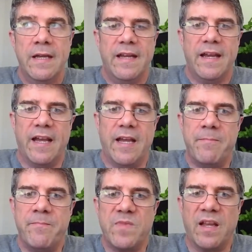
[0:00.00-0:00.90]

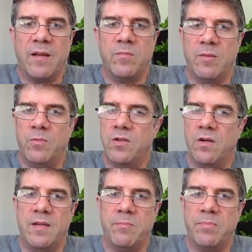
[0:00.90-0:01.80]
um and and we're
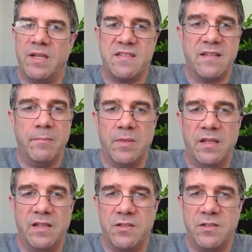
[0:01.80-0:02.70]
not in places like
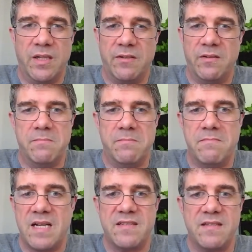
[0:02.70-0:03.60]
Malaysia where there are
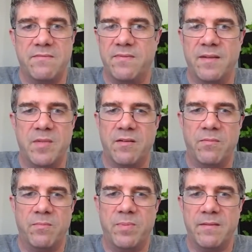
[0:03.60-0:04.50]
massive, I mean,
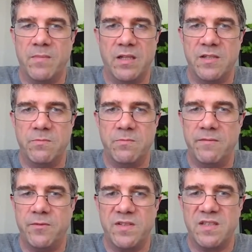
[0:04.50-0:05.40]
I've been in Malaysian
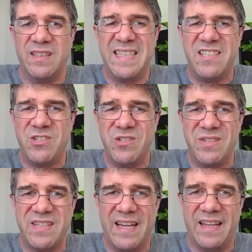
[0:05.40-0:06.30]
rainforest, there are
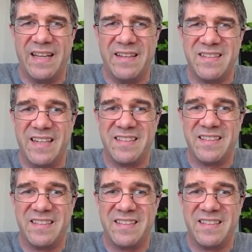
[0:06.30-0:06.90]
leeches and snakes and